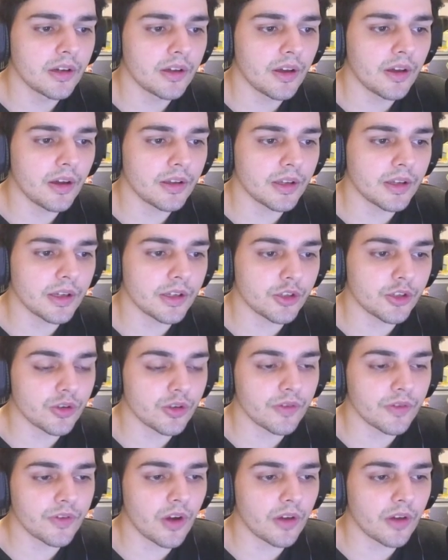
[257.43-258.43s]
it should
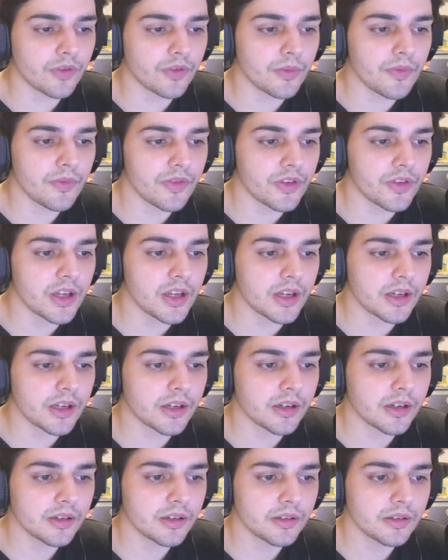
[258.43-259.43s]
have gone from
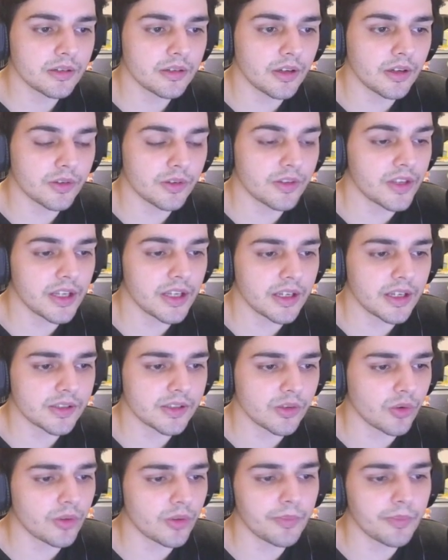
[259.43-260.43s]
thickest
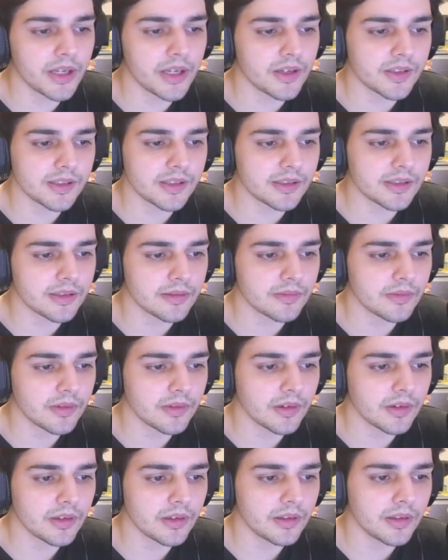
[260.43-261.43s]
or biggest,
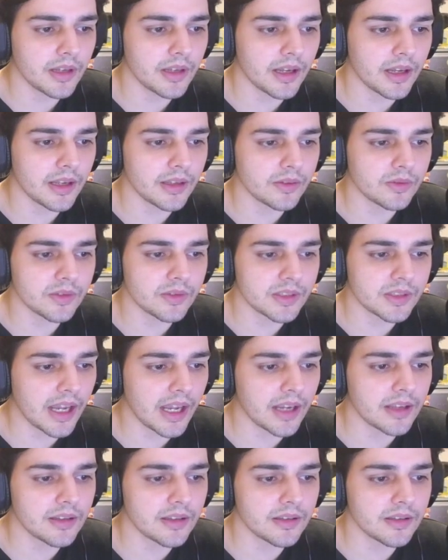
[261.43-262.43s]
then
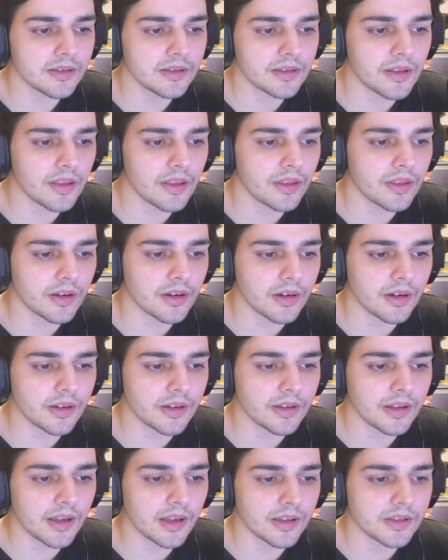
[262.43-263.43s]
second,
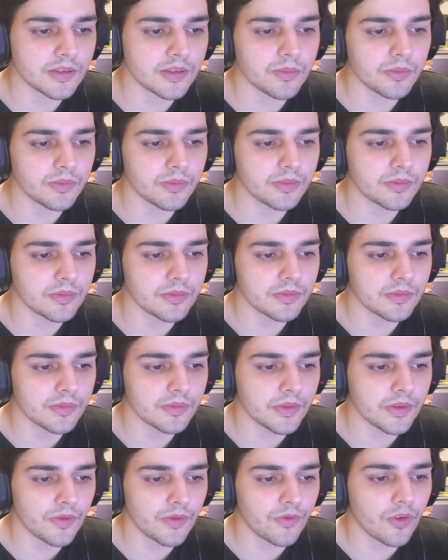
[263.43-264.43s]
third, and
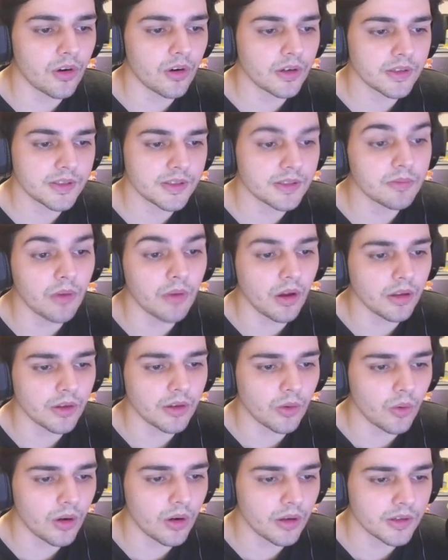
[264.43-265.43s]
the fourth
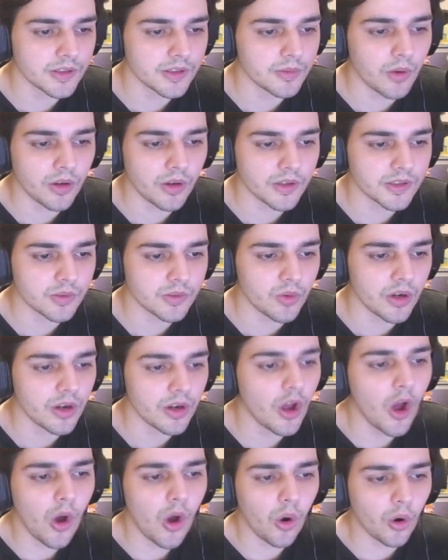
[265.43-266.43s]
smallest one.
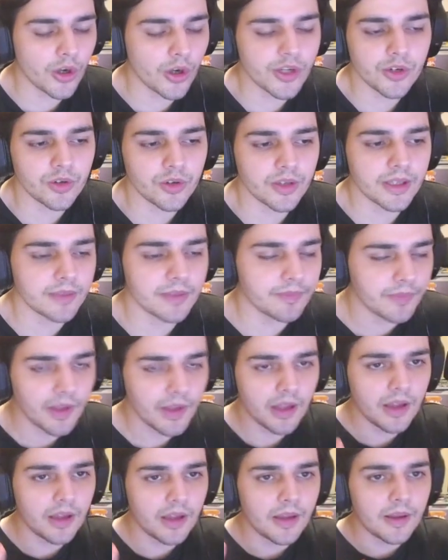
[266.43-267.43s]
Or you could...
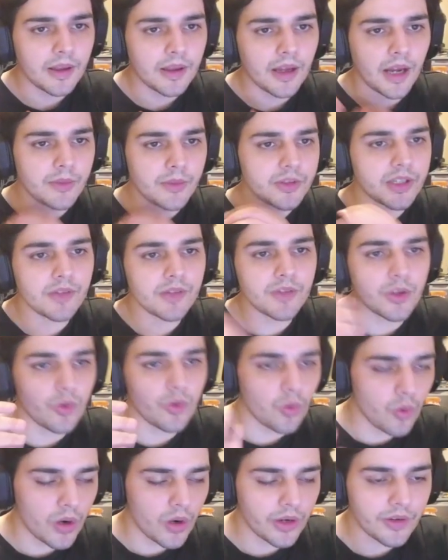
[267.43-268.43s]
I'm just giving you
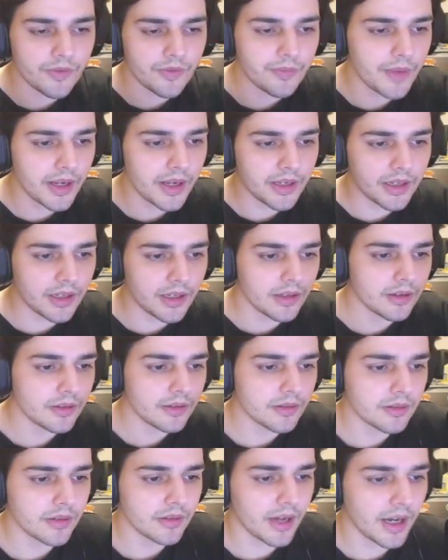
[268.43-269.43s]
one of many
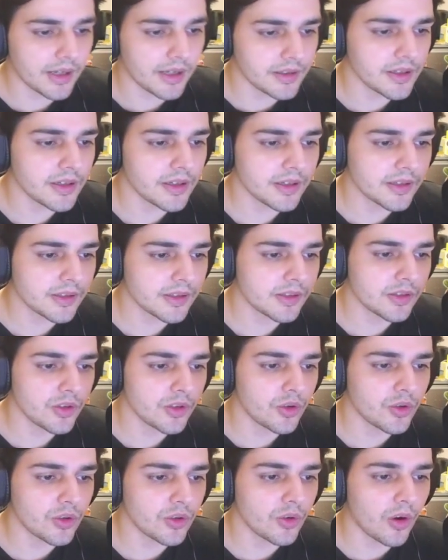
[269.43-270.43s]
ideas. You
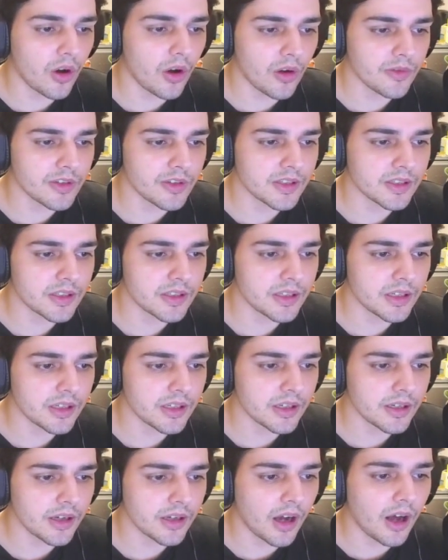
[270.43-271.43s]
could
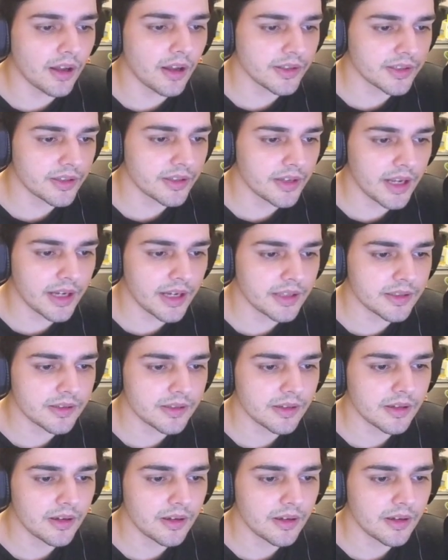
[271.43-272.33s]
obviously alternate.